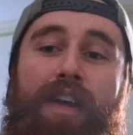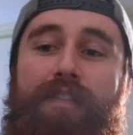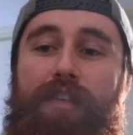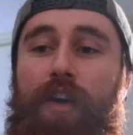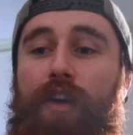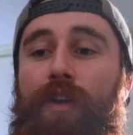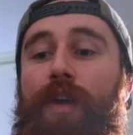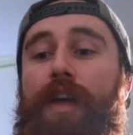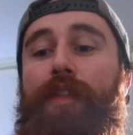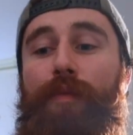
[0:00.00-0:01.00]
So
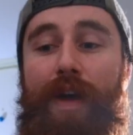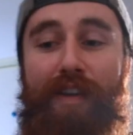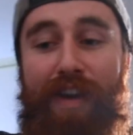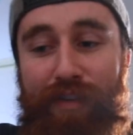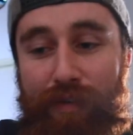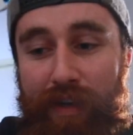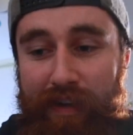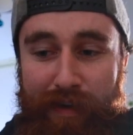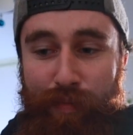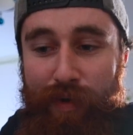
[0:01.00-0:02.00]
the way that I do it,
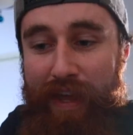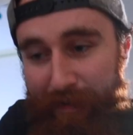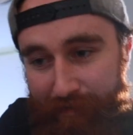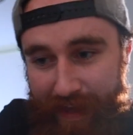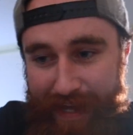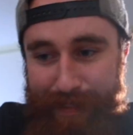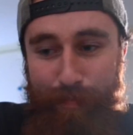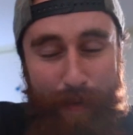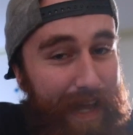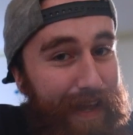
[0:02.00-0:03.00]
I put
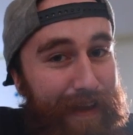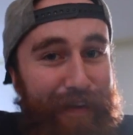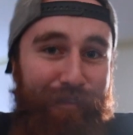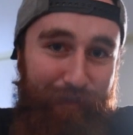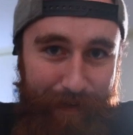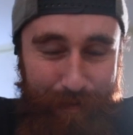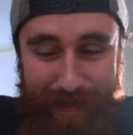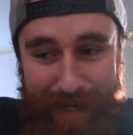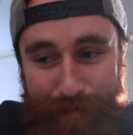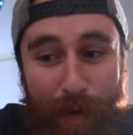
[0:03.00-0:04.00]
FSP for Film
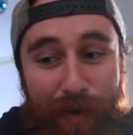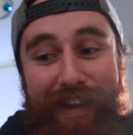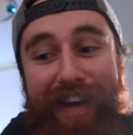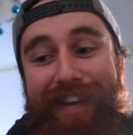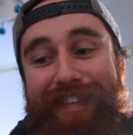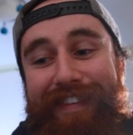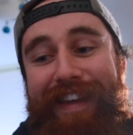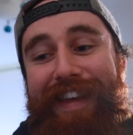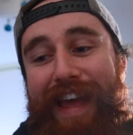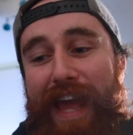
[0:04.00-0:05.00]
Slice Podcast,
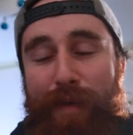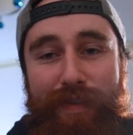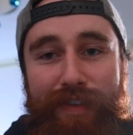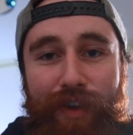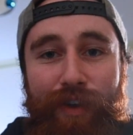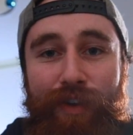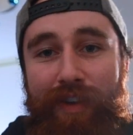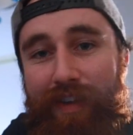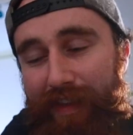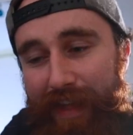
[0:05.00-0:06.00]
episode,